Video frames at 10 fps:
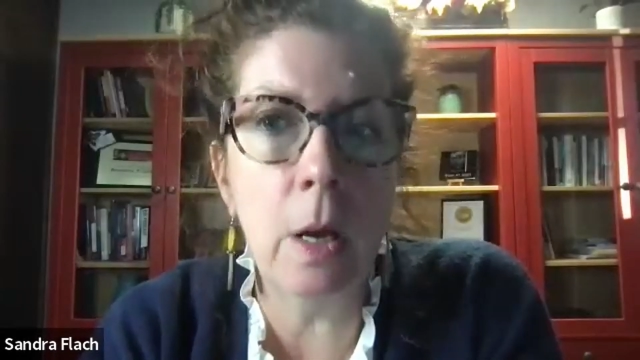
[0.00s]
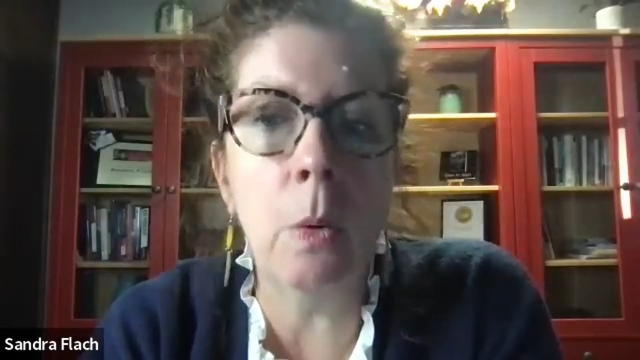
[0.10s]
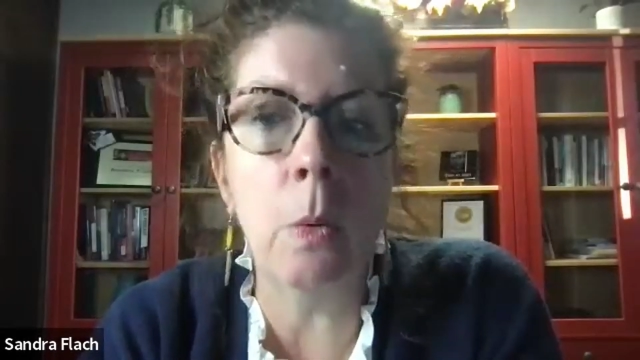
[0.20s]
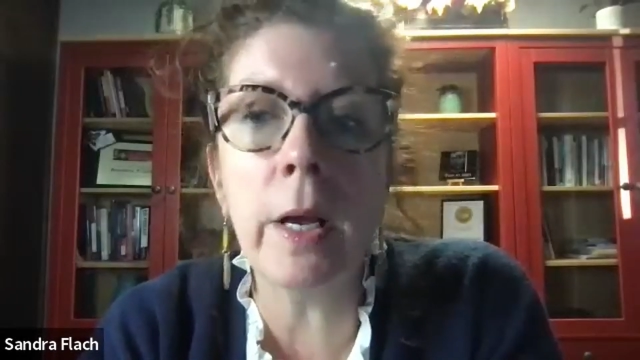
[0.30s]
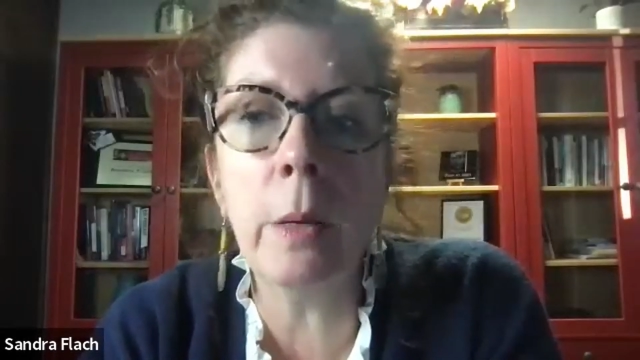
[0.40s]

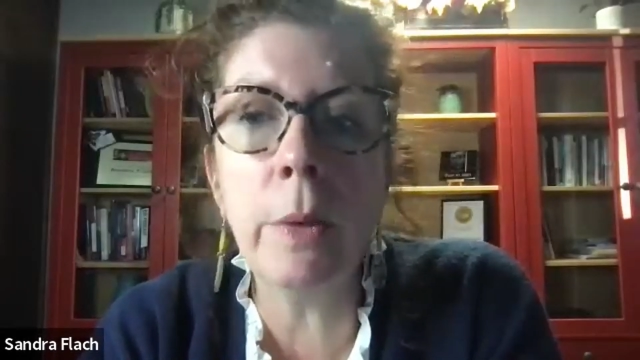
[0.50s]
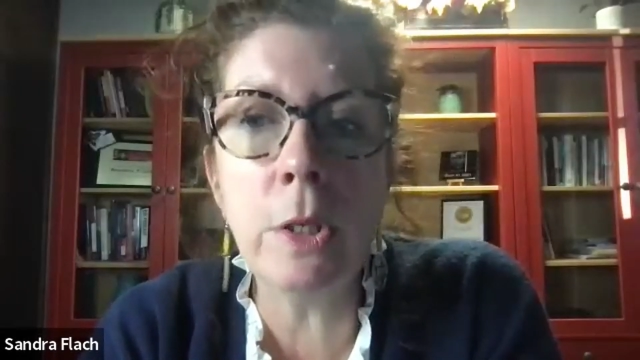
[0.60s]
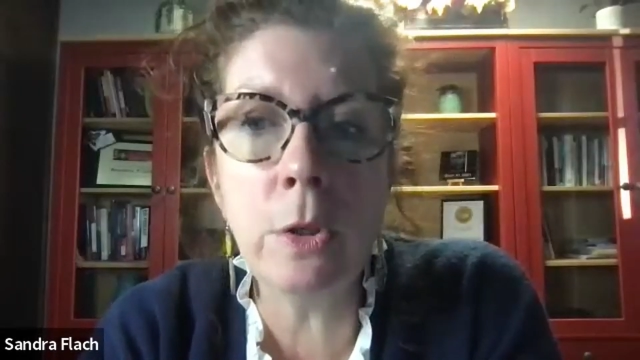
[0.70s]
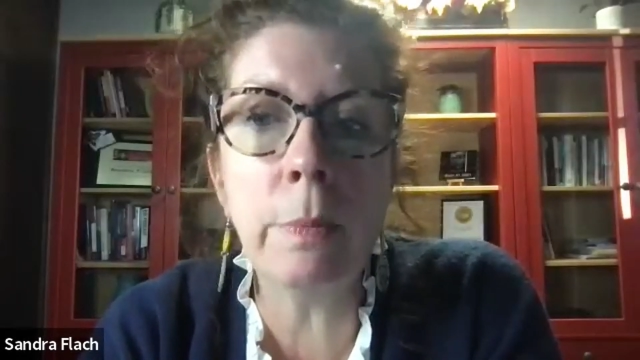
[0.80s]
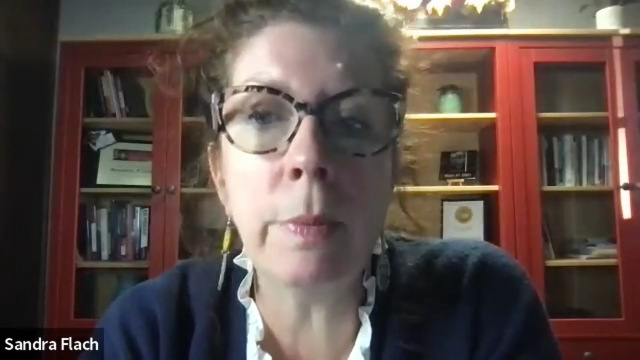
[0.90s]
What can we
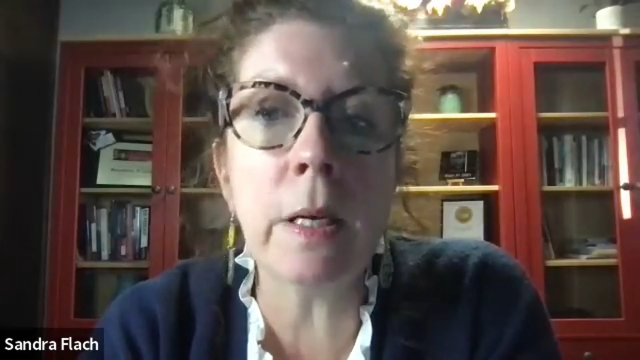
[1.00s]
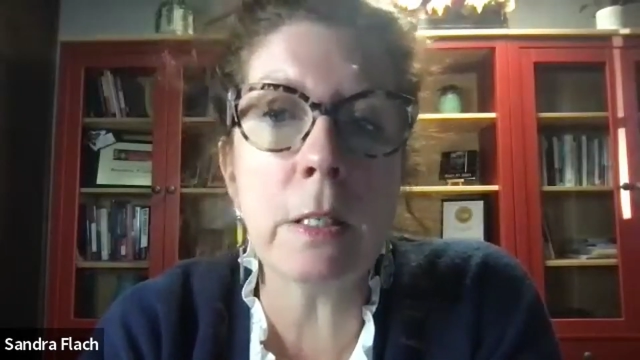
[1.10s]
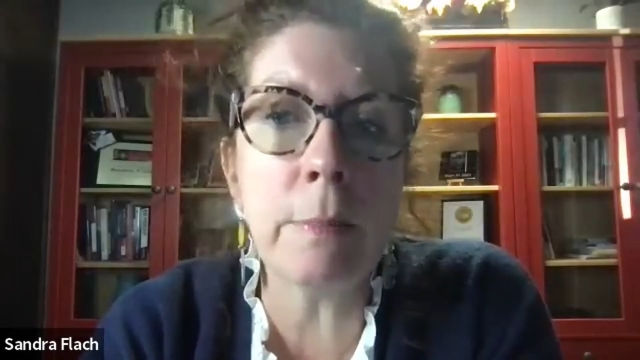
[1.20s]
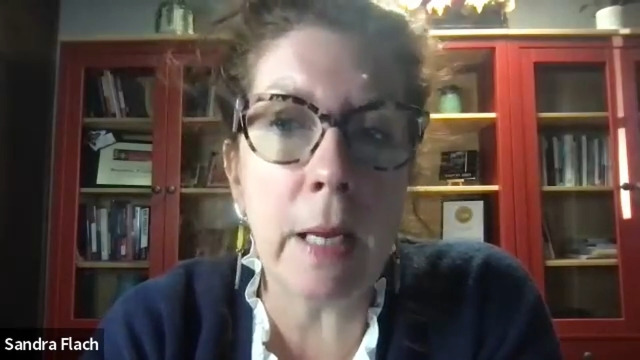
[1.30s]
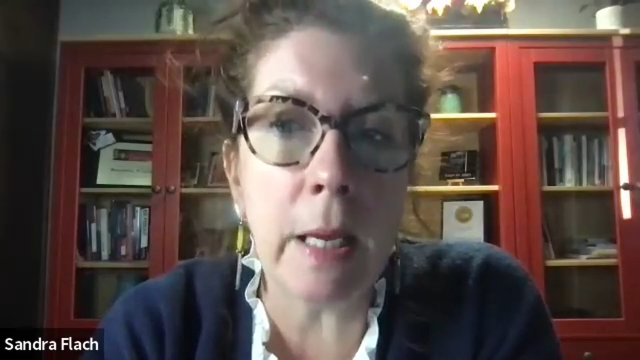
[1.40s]
do
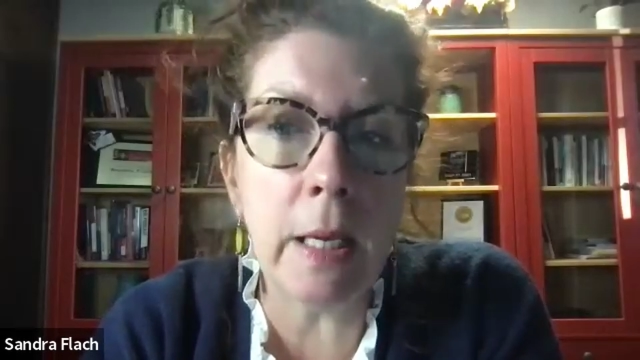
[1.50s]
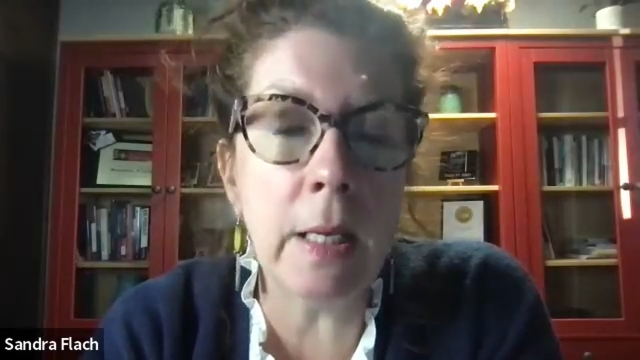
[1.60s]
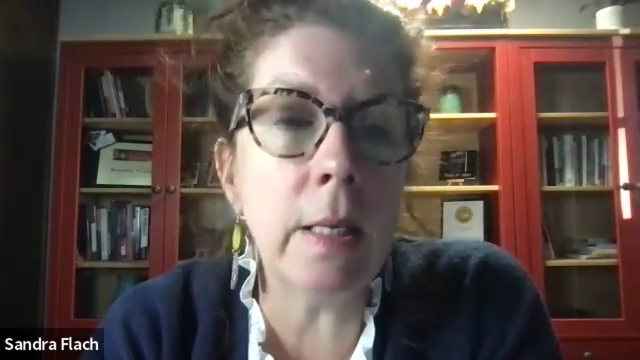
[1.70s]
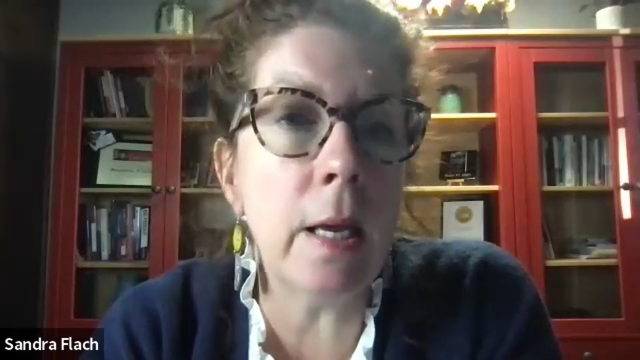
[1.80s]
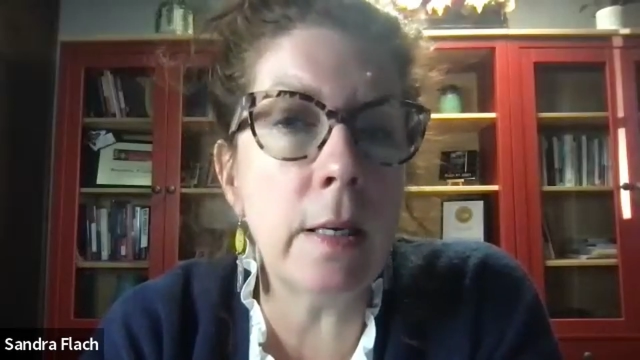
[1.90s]
because my
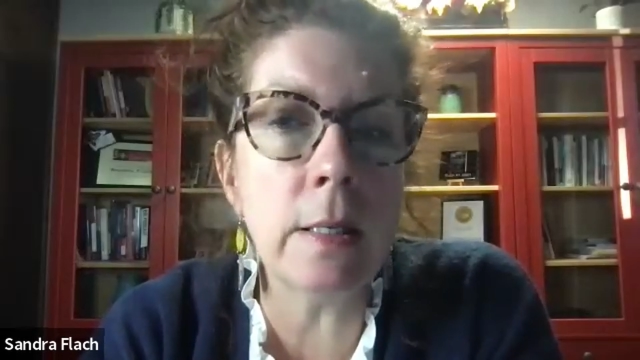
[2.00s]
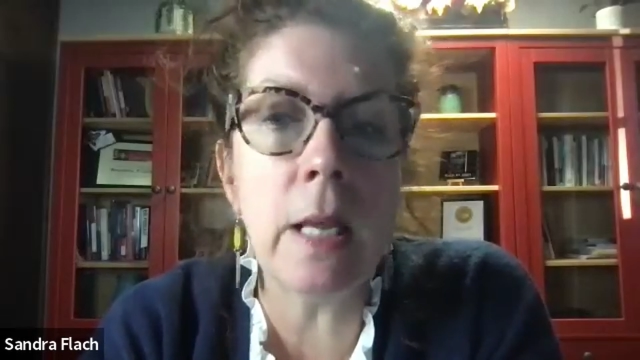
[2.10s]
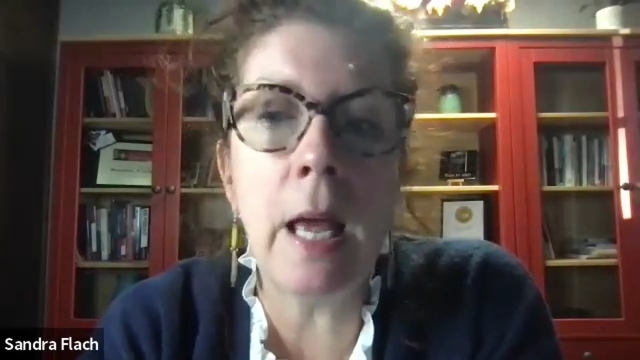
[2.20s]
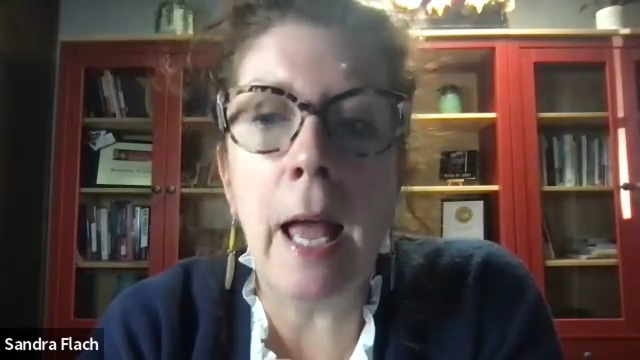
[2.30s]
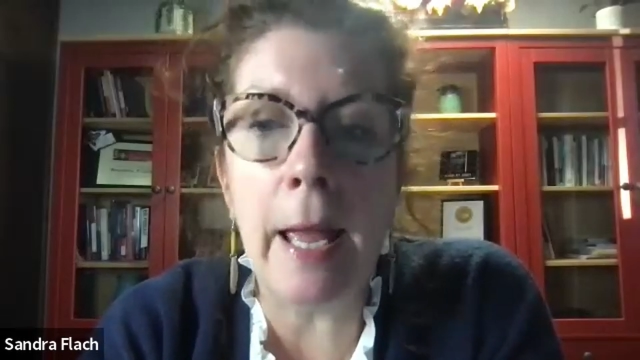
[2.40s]
kid is
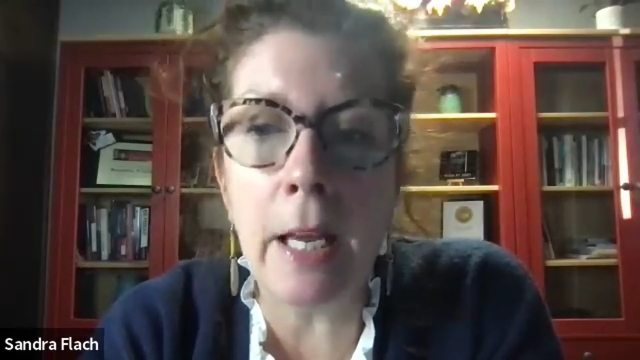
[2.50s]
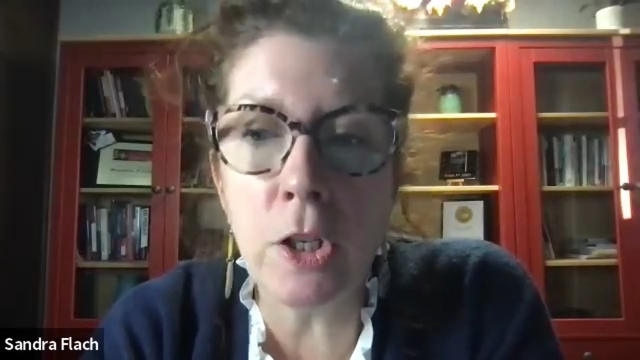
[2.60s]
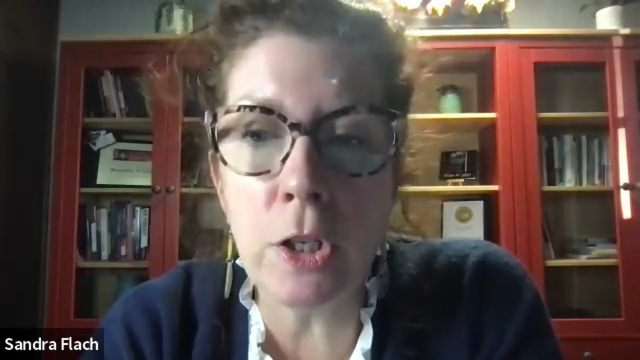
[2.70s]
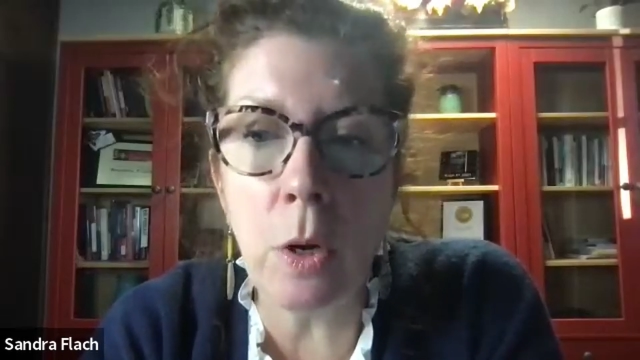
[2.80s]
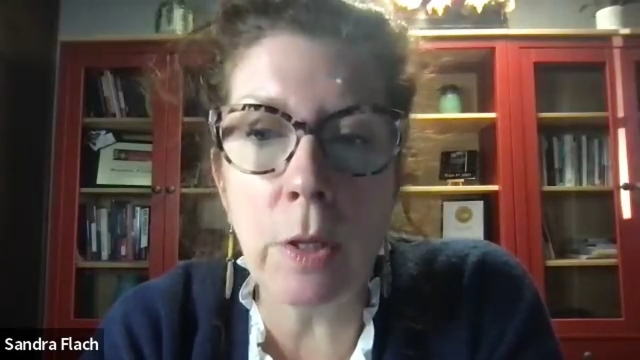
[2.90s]

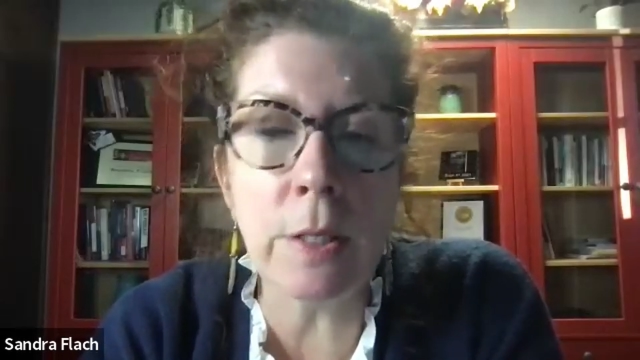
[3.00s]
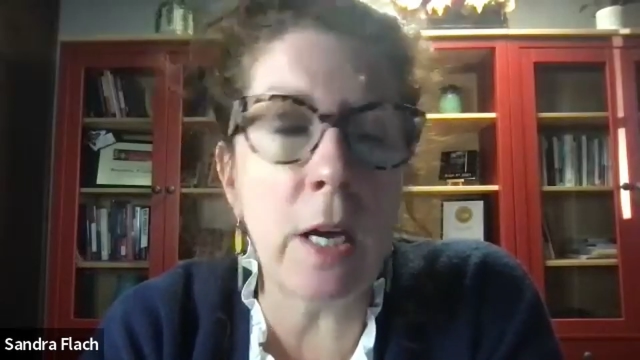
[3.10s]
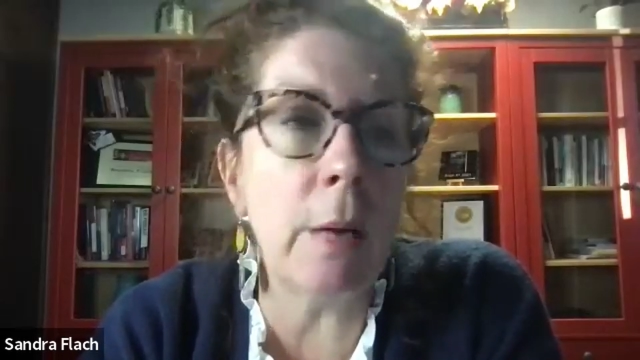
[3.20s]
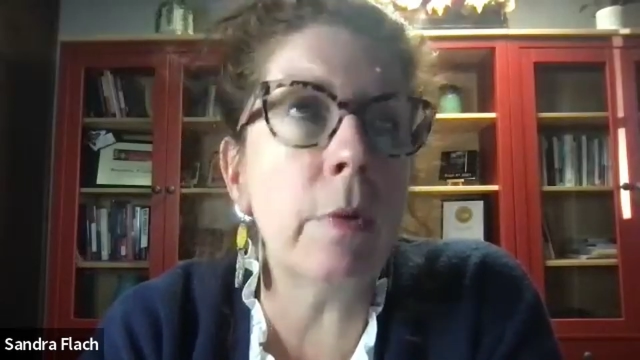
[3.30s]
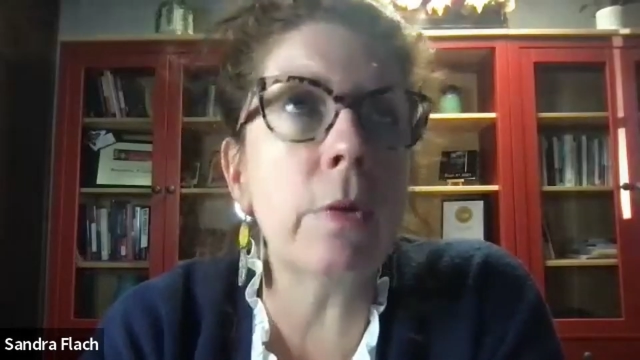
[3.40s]
anxious all the time,